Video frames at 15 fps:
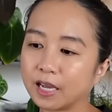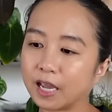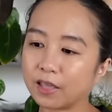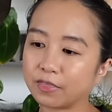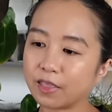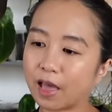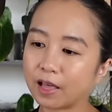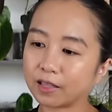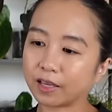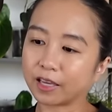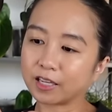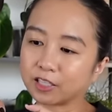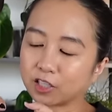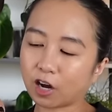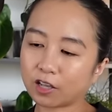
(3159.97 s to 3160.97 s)
in that like
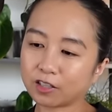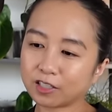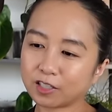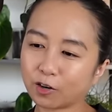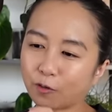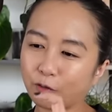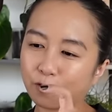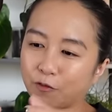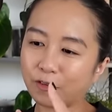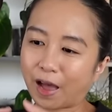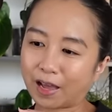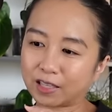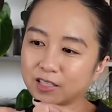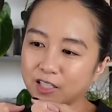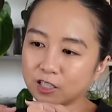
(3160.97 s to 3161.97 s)
it's got these little
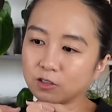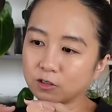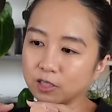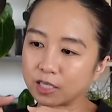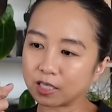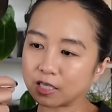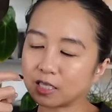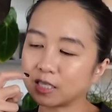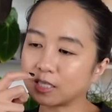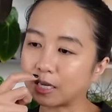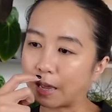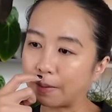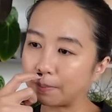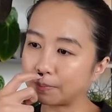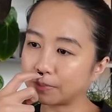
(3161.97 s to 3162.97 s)
fat little like
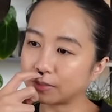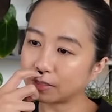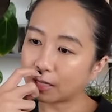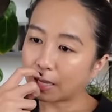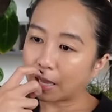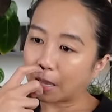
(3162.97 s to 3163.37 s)
stems,